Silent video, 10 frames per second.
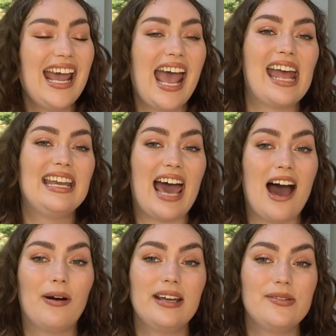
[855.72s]
And
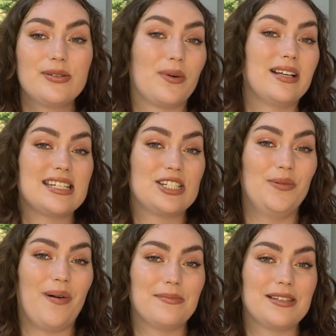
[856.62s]
now I use 1 to 2
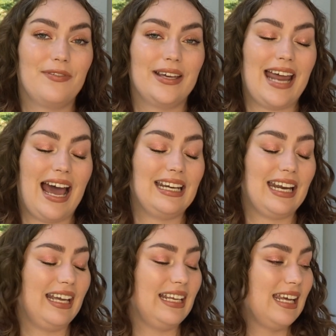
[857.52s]
pumps of it at
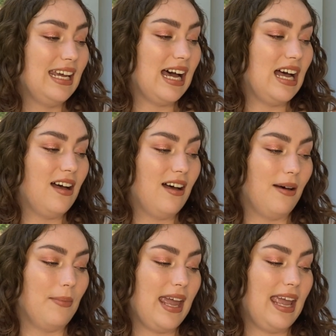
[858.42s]
night.
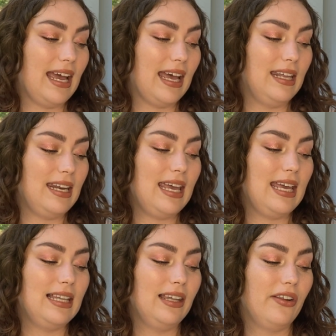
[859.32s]
And
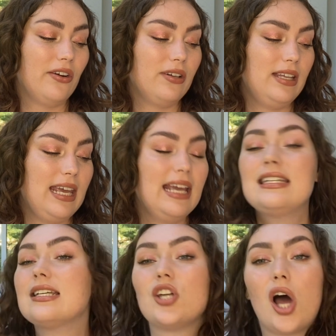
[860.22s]
it
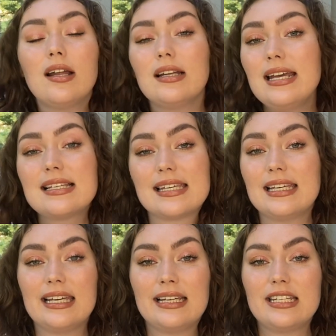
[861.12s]
does not like
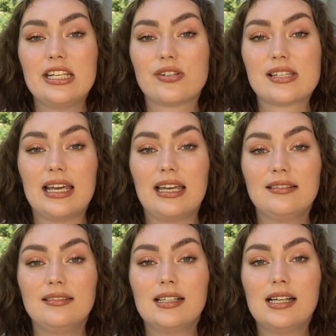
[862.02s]
sink into your
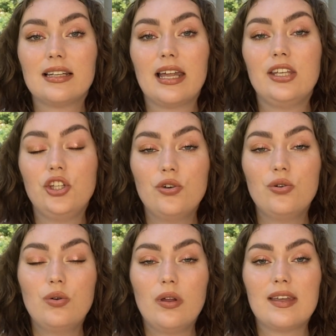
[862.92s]
skin. Like
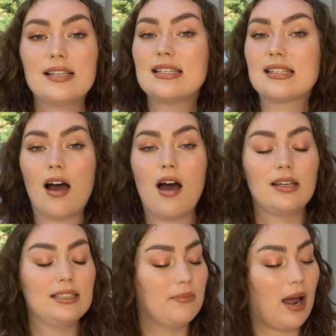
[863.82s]
this is
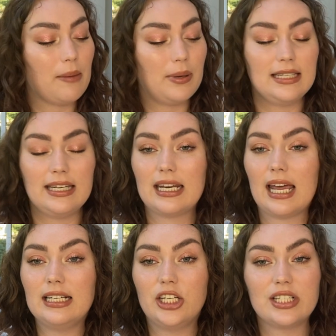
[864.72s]
not, in my opinion,
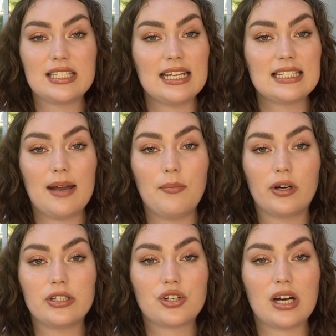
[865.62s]
a good daytime
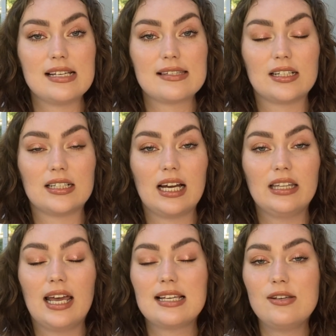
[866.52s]
moisturizer
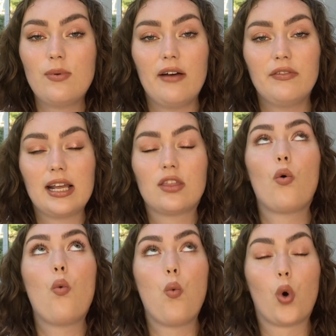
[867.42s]
unless you have like the
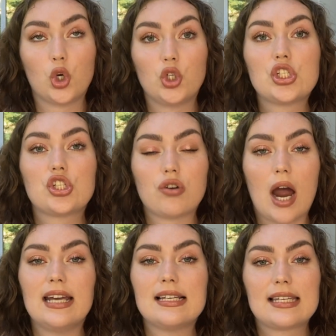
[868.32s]
world's
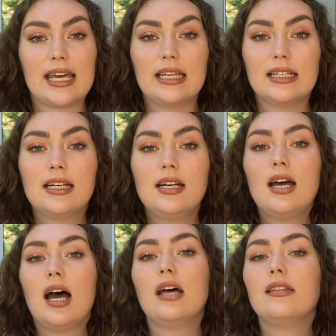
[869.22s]
driest skin,
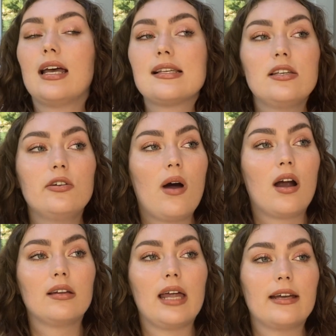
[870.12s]
unless you
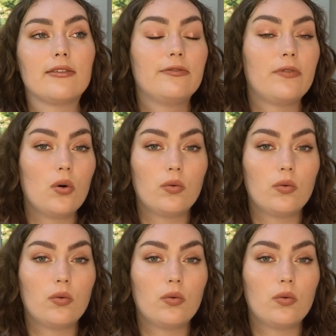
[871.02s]
are like full